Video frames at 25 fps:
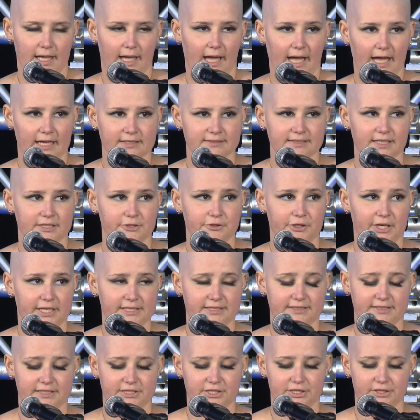As I
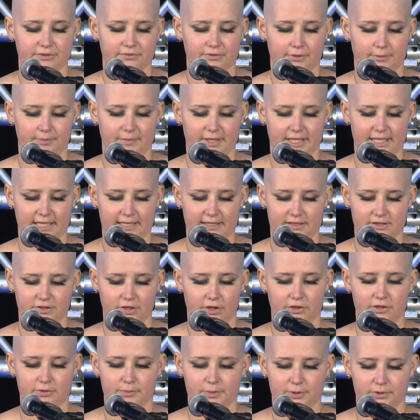transitioned from the kids'
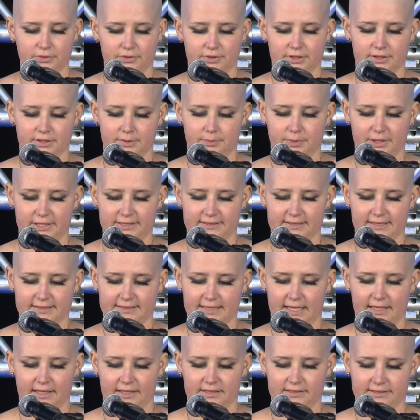hospital to the Princess
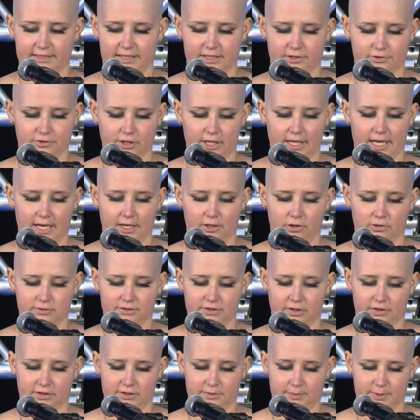Alexandra Adults
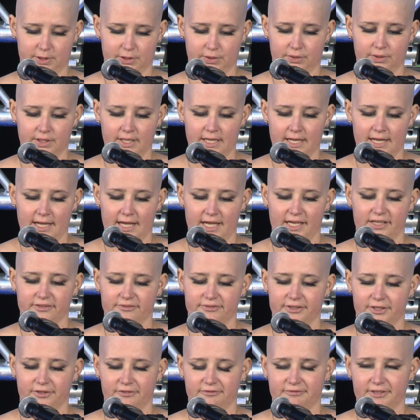Hospital, it
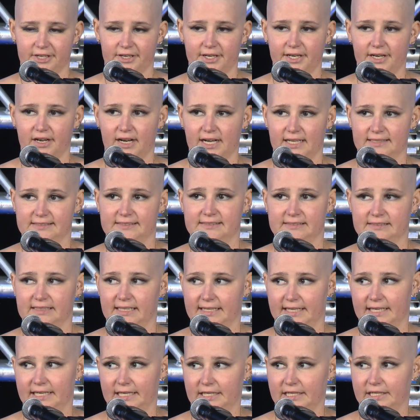felt very
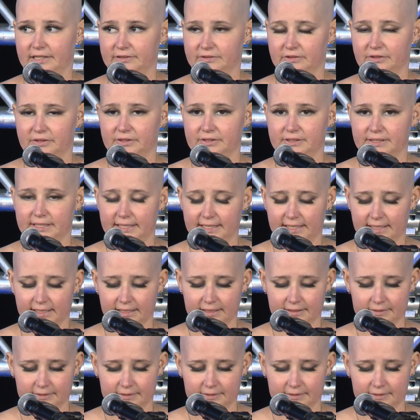isolating and lonely.